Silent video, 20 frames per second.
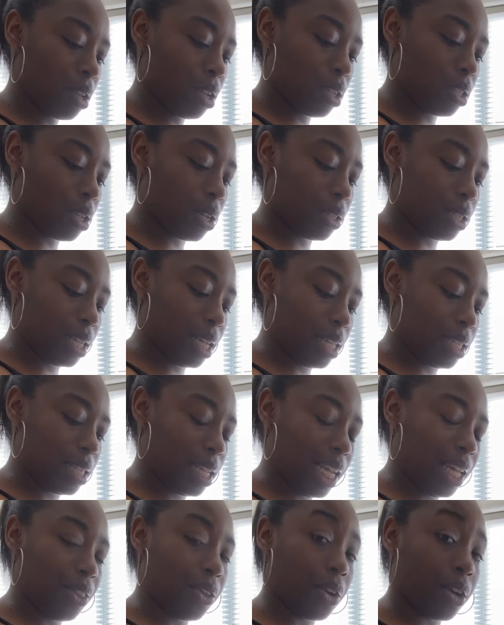so since
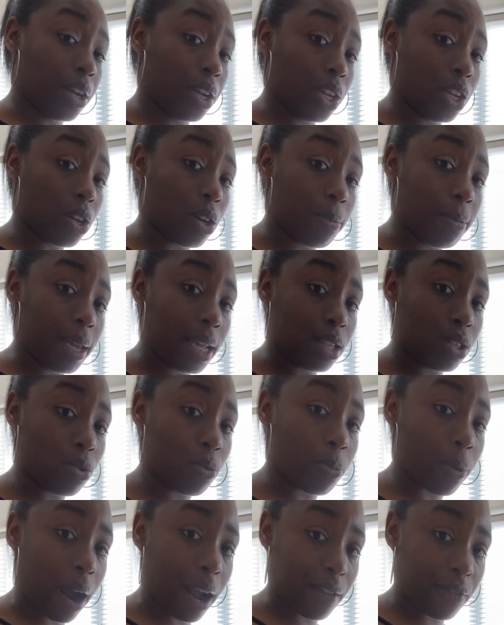either you're being too
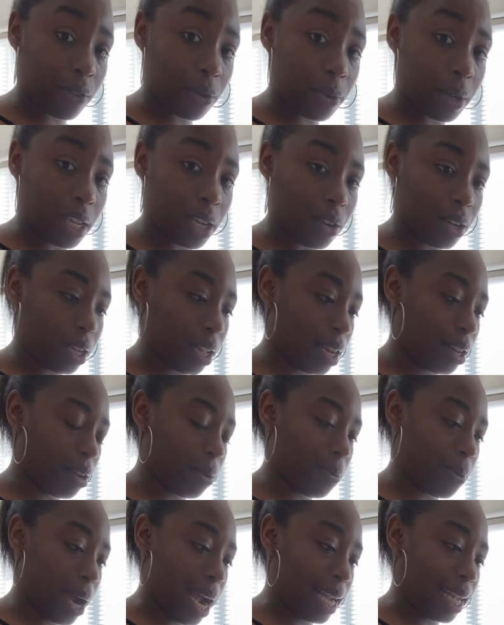prideful and you're letting your
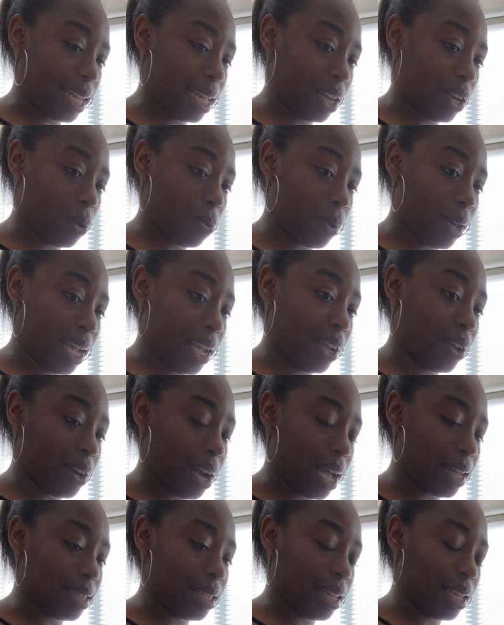pride get in the way and you're
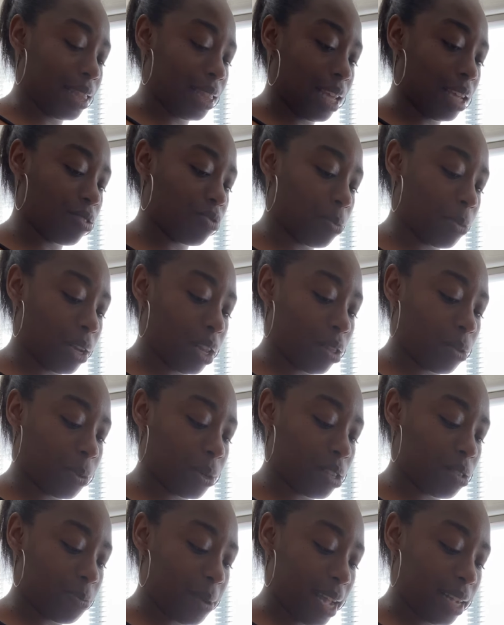not seeing things from another
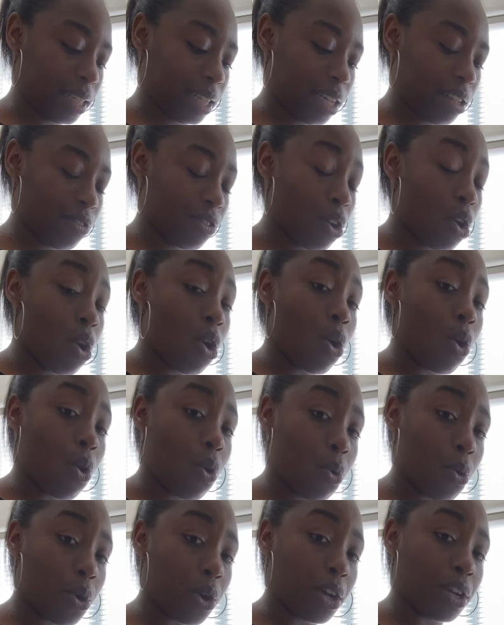perspective,
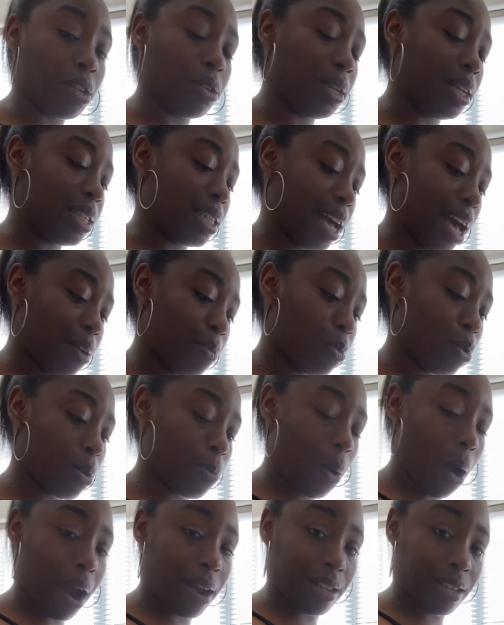or you need to have more
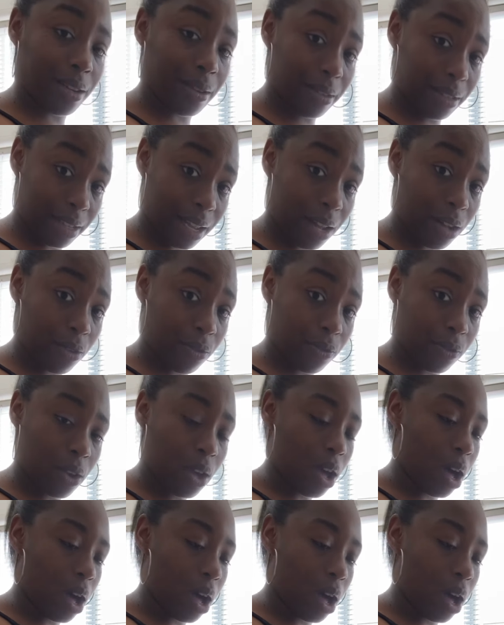pride in yourself.